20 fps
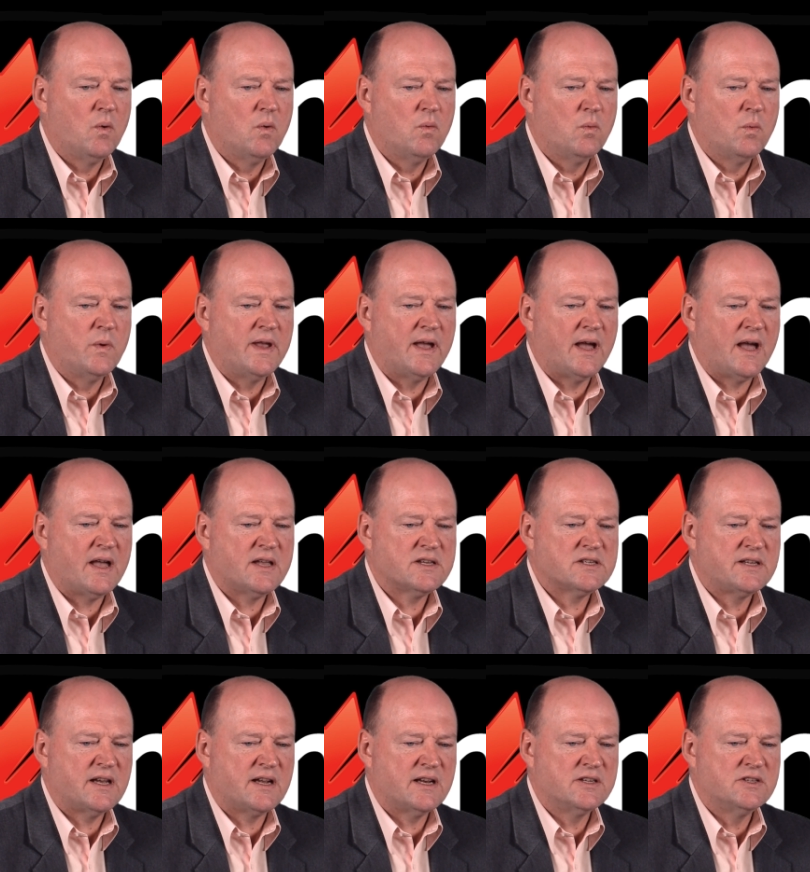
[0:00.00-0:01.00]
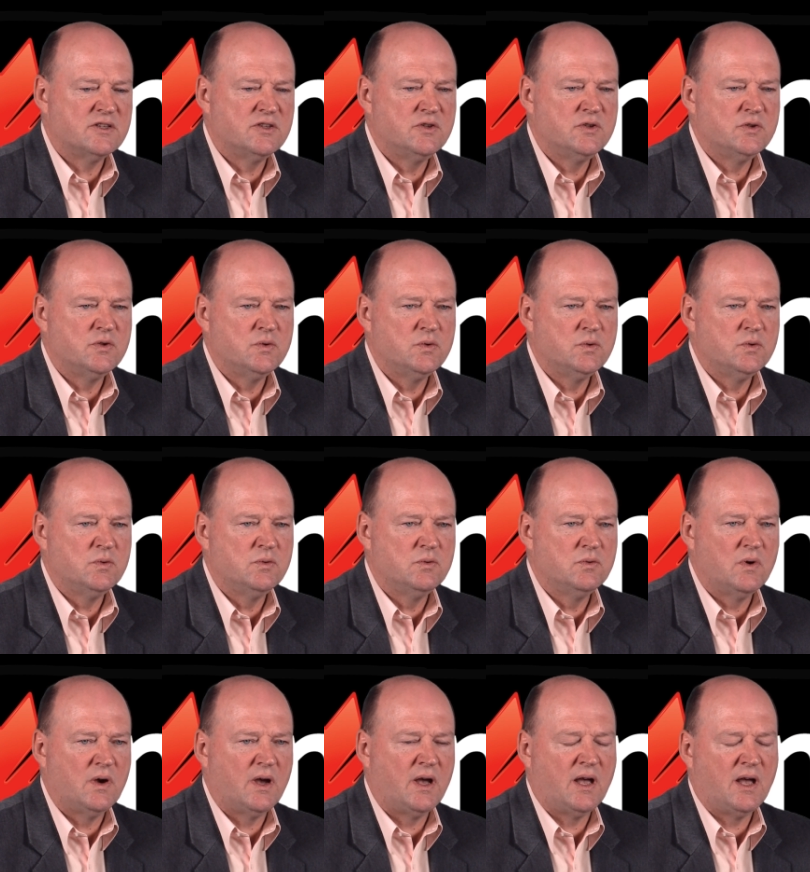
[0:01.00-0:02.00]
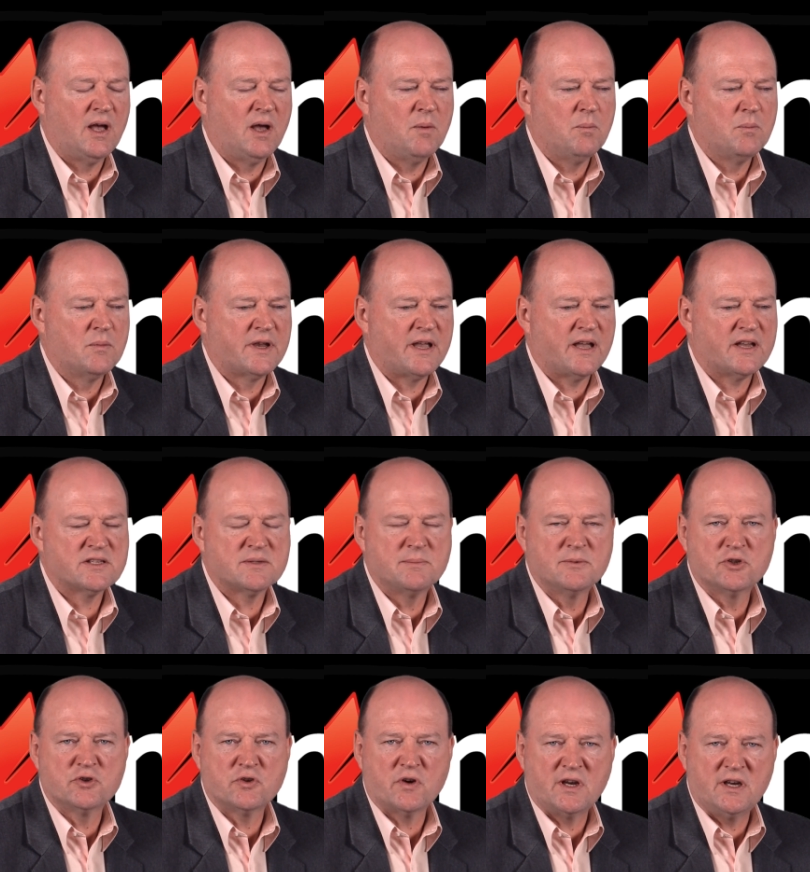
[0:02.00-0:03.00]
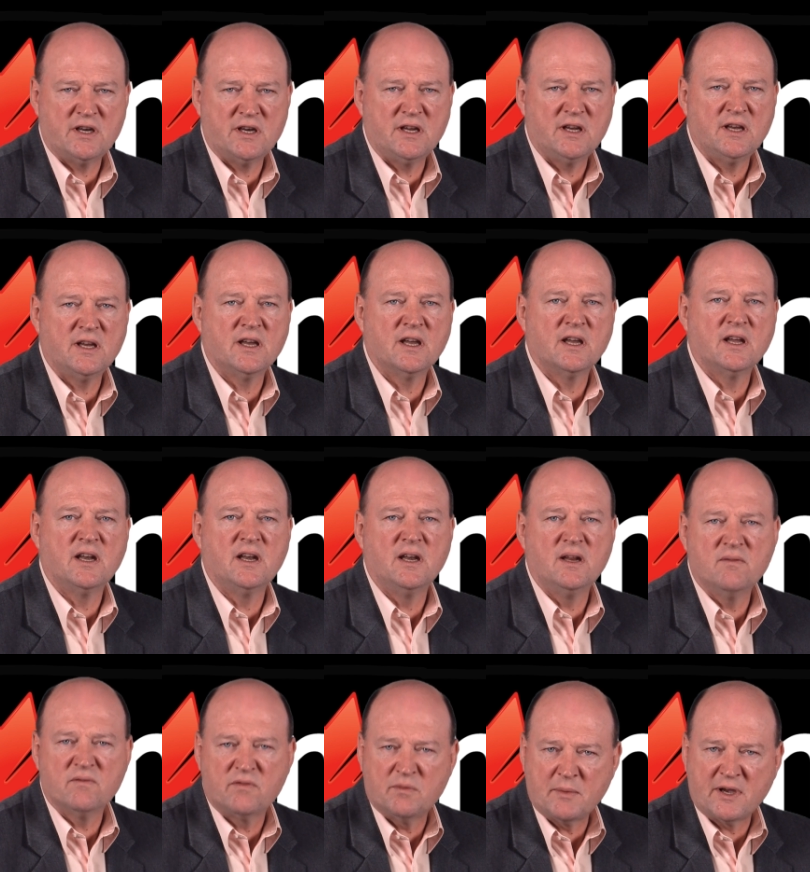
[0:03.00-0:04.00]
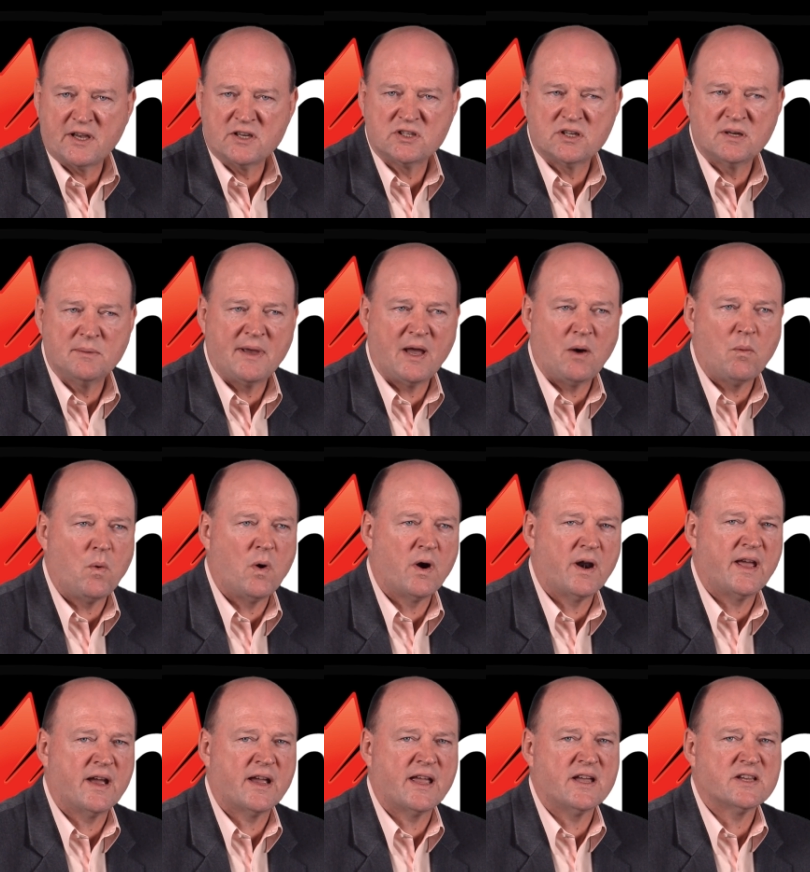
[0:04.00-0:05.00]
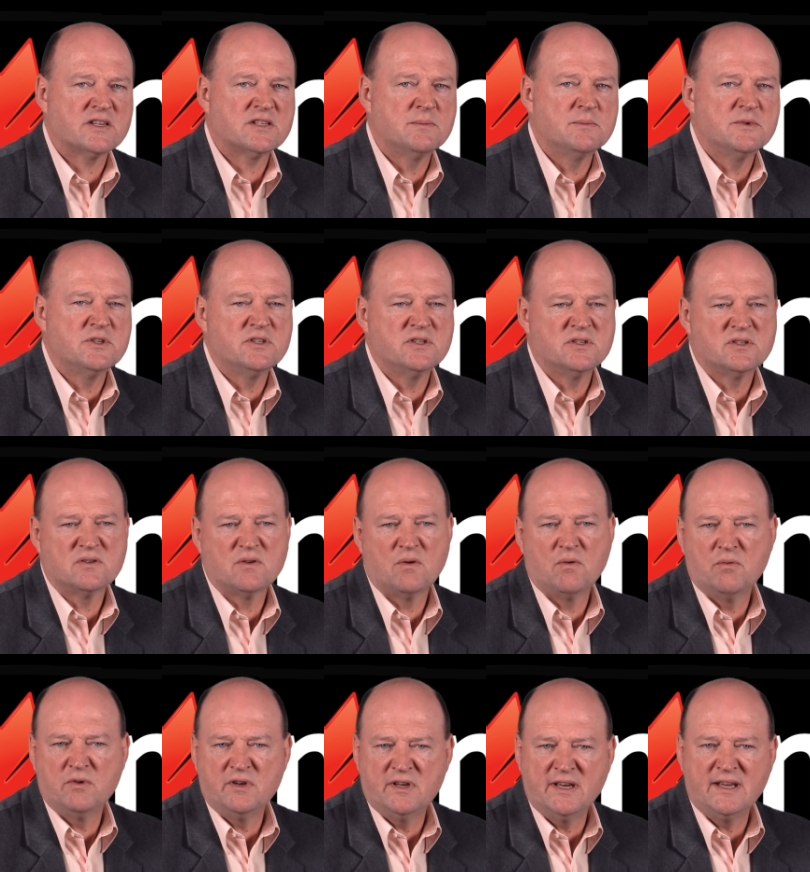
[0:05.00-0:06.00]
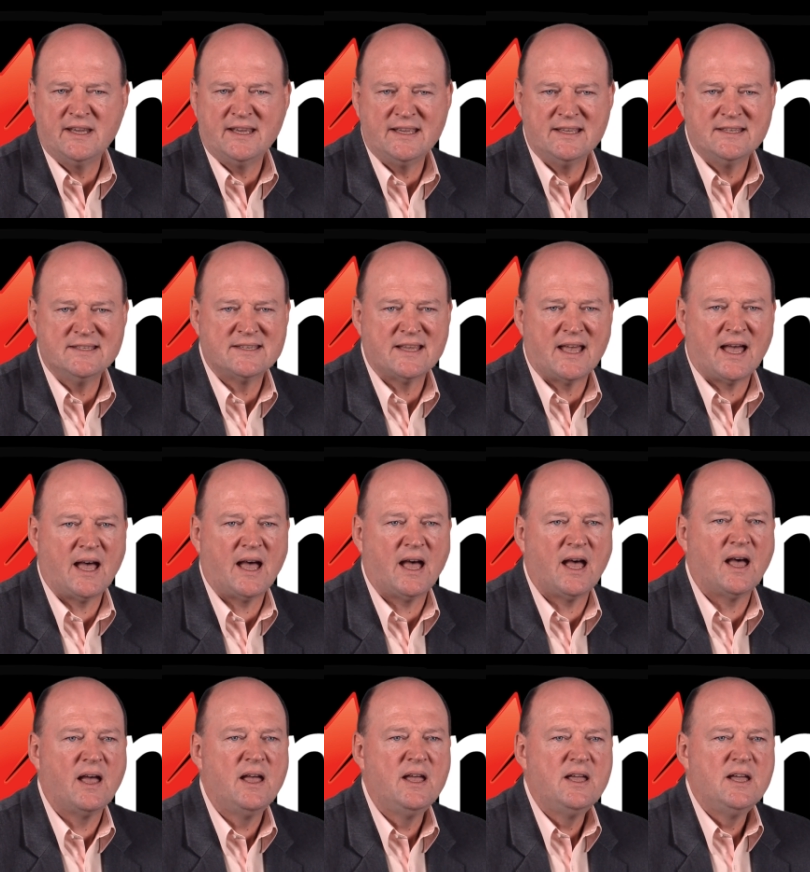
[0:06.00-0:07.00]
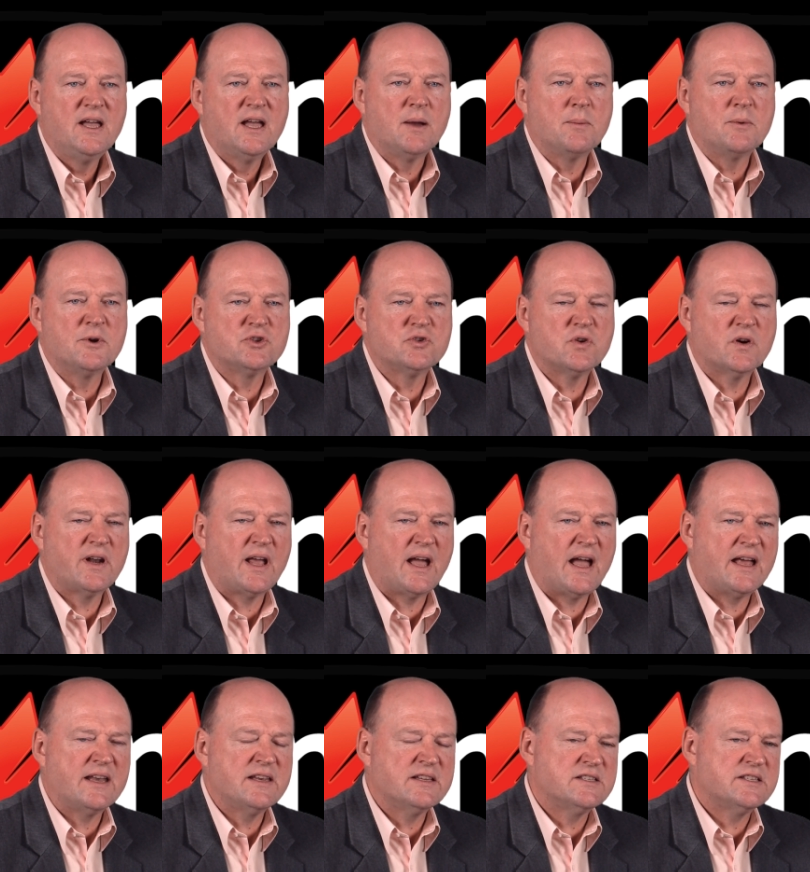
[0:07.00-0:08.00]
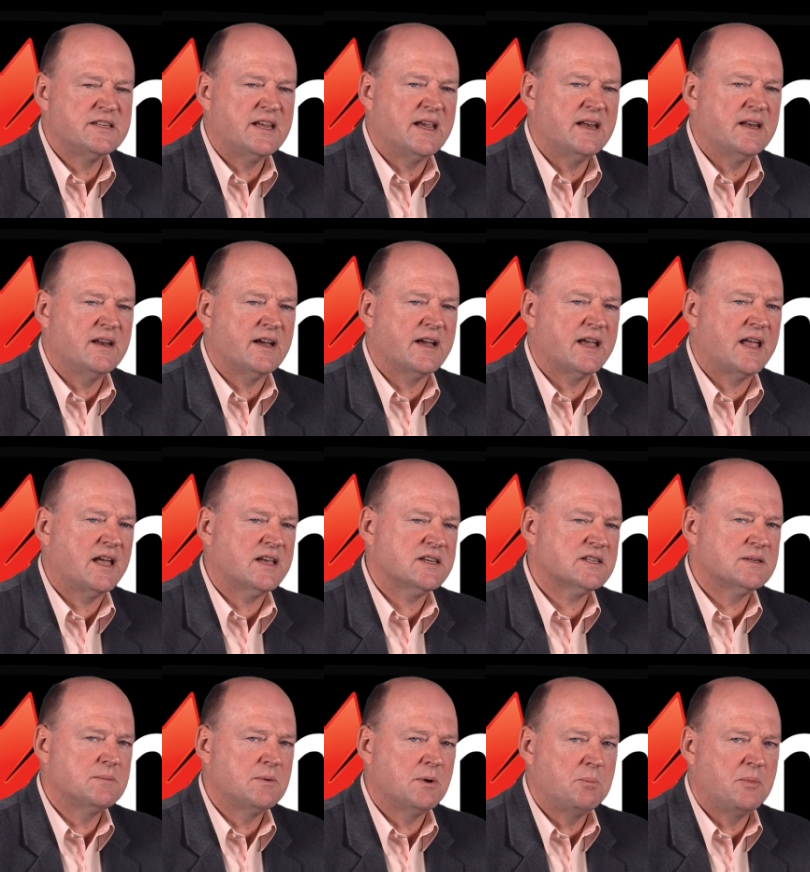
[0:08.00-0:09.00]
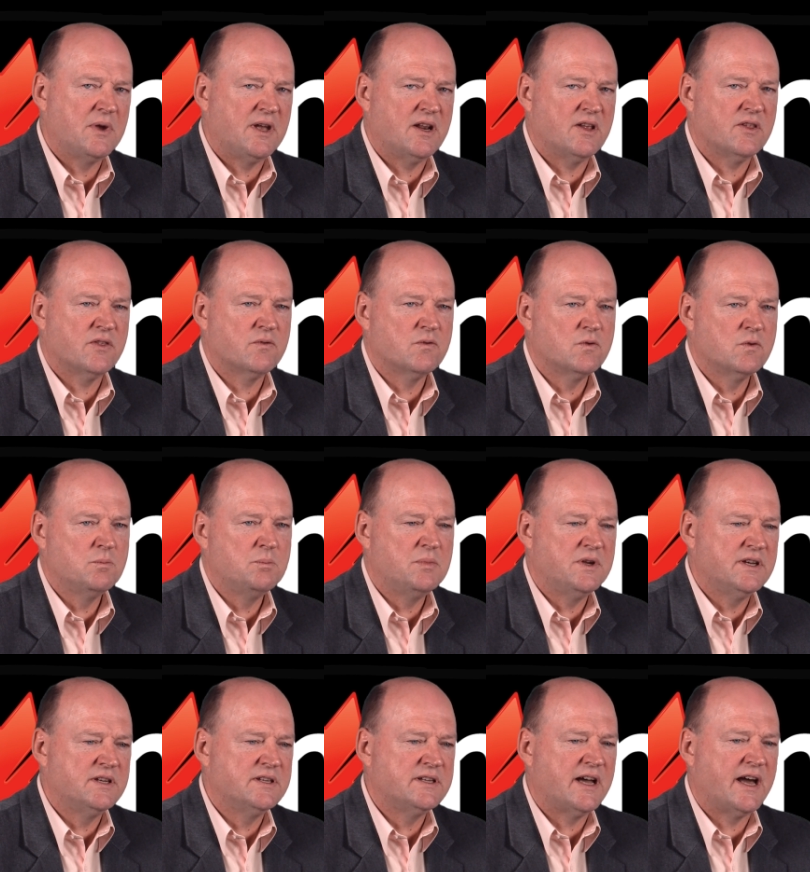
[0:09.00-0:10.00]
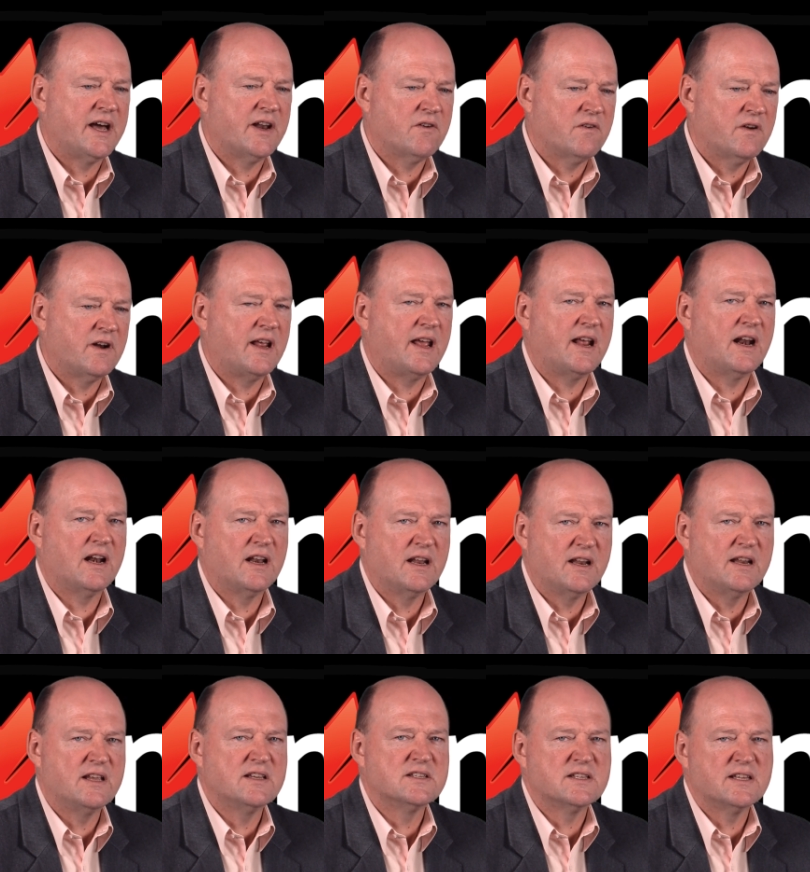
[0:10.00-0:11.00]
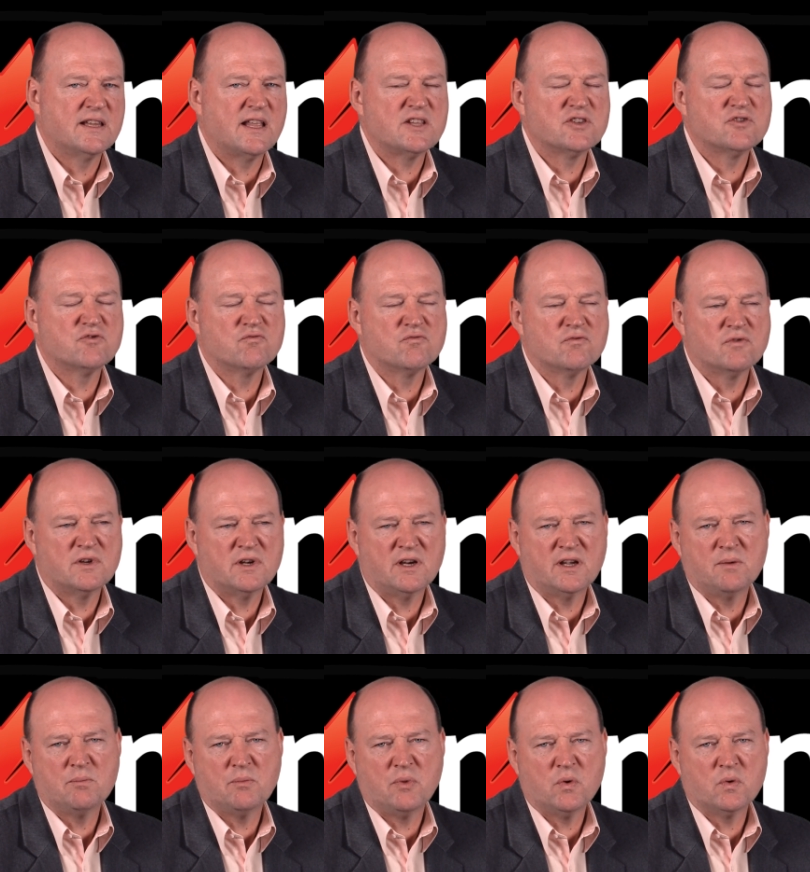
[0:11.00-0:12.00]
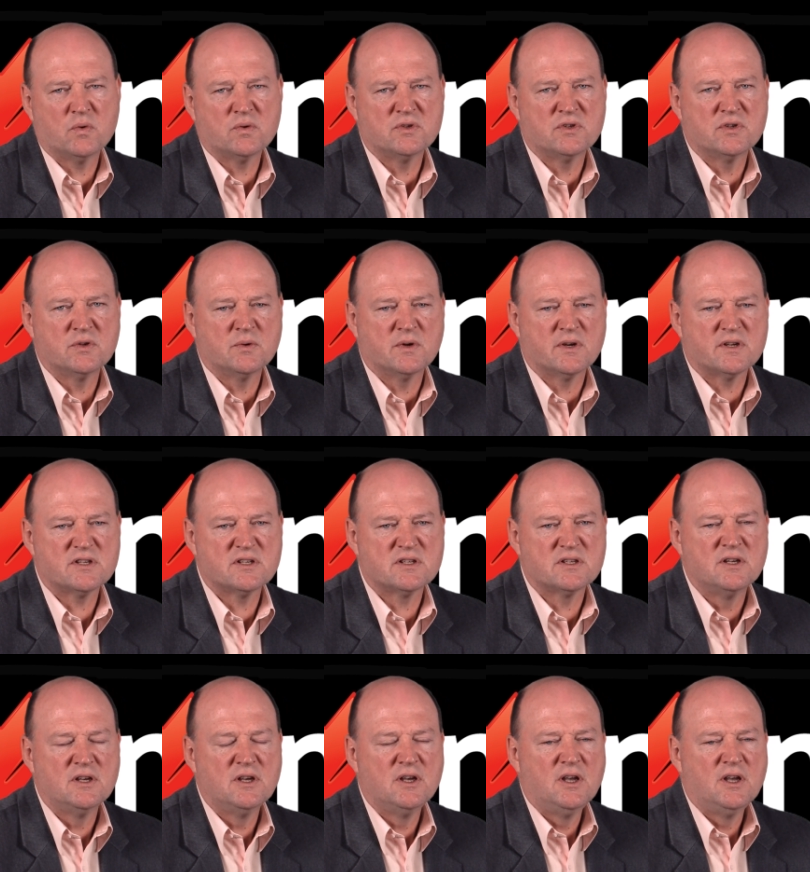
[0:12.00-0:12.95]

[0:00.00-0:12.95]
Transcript: We are starting to do customer trending and information about what our customers' needs are, and we're trying to understand our customer better through big data and analytics, and that's really important to us